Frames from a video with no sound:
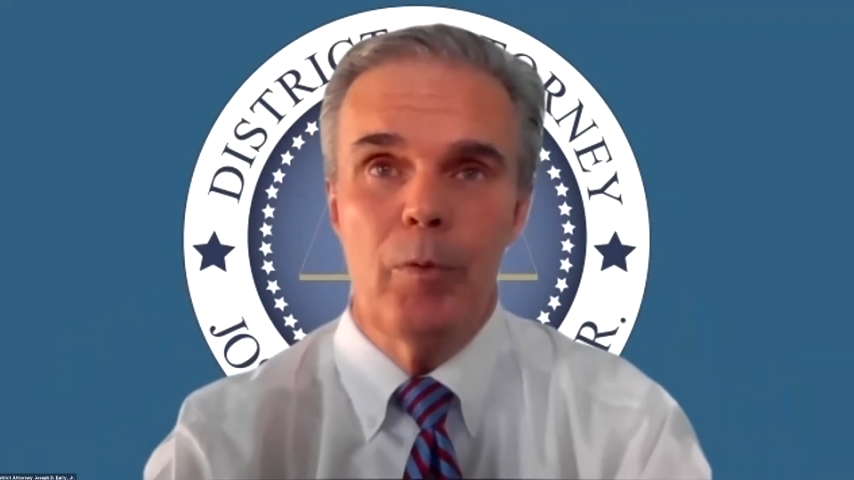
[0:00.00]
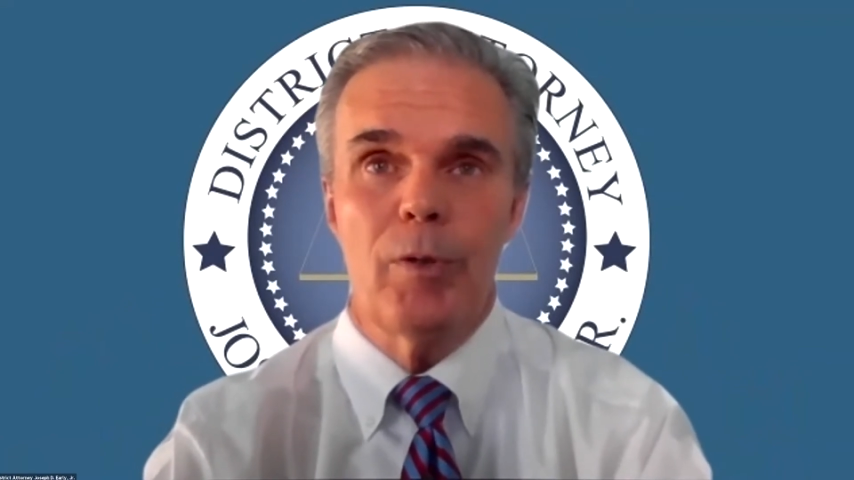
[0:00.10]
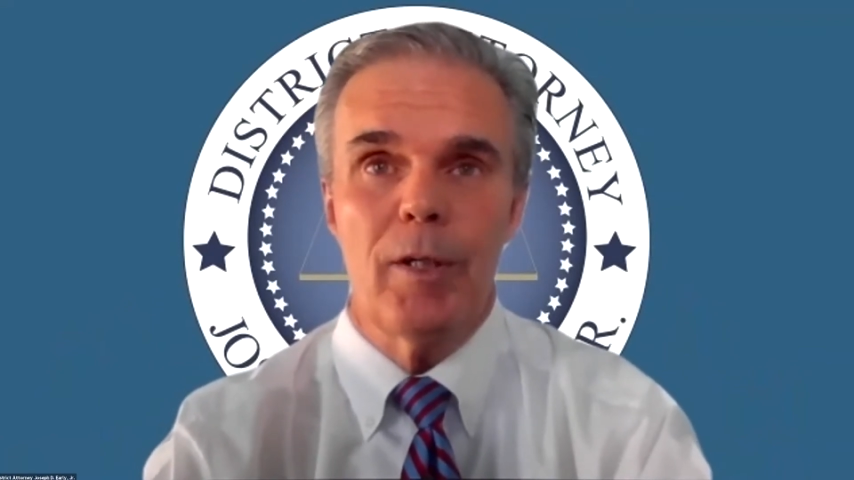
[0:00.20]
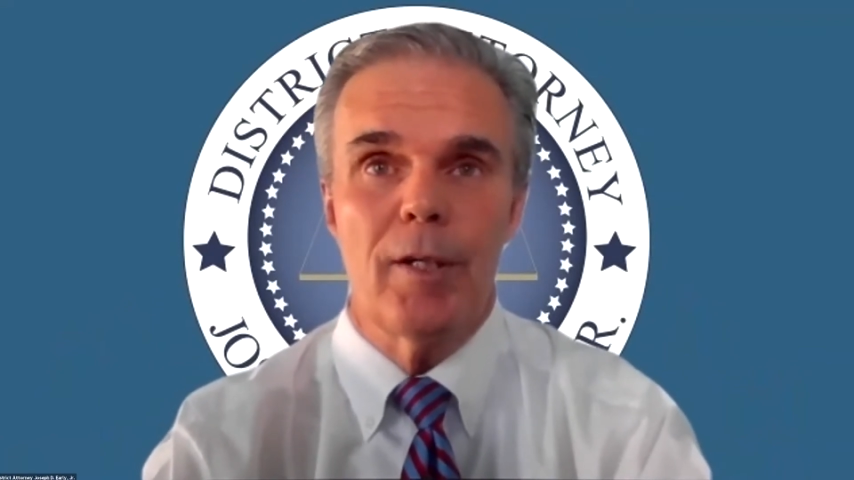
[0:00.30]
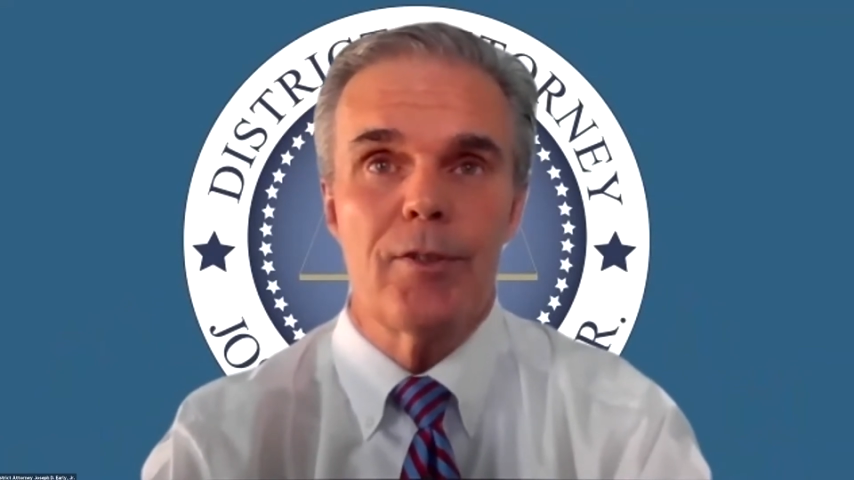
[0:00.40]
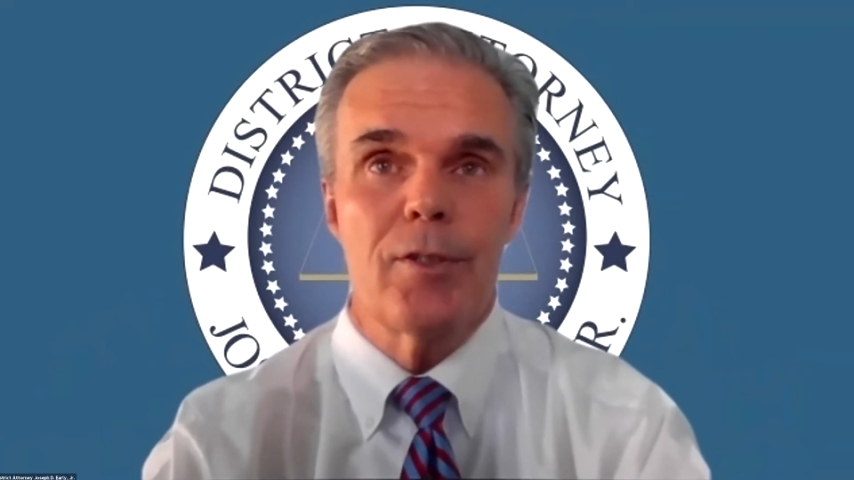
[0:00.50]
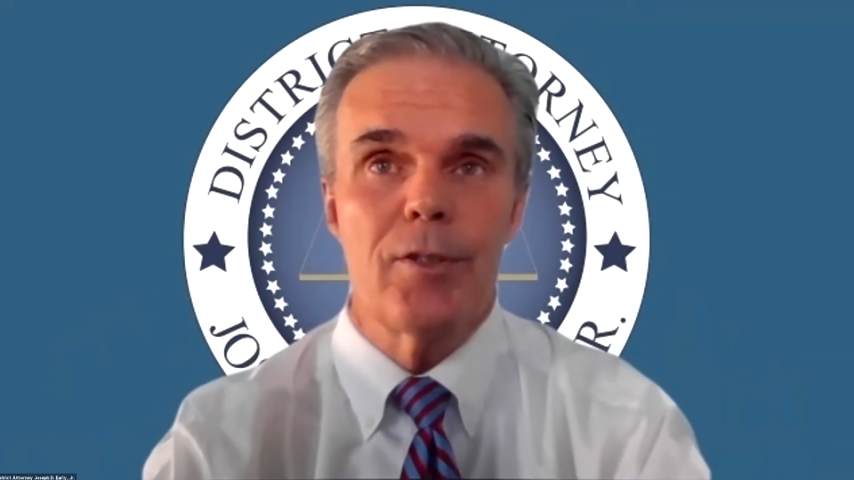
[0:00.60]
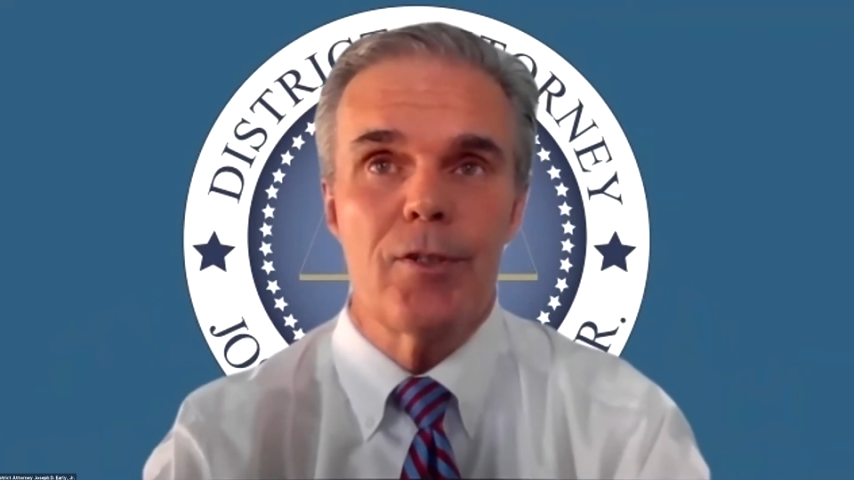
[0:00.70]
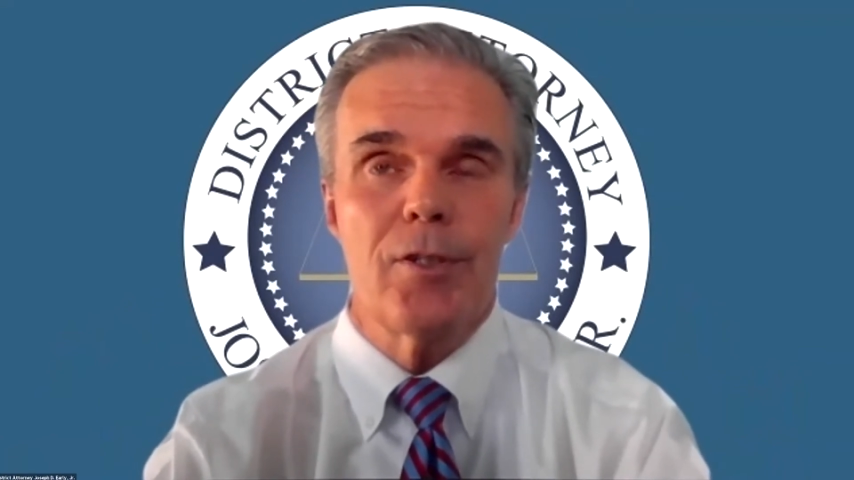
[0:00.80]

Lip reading: with regards to this